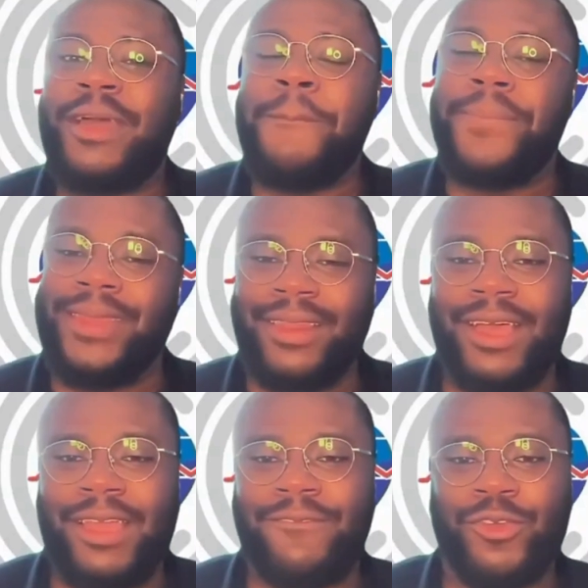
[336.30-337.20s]
has that been
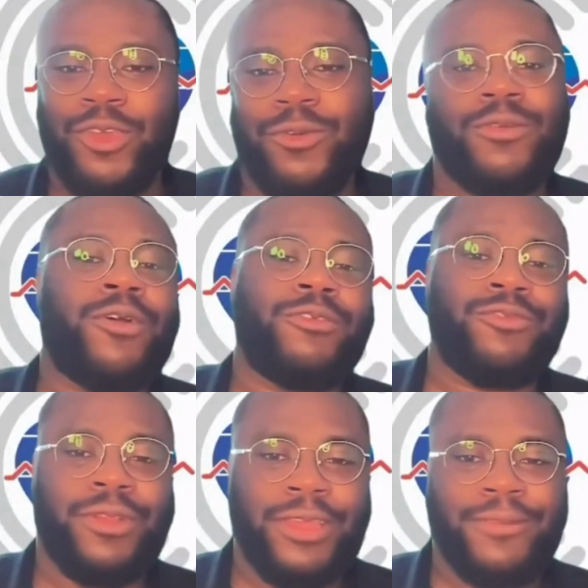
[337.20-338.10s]
like for you
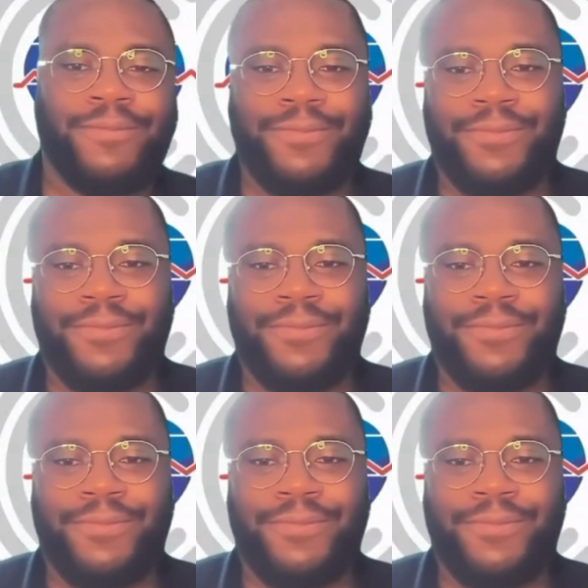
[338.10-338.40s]
culturally?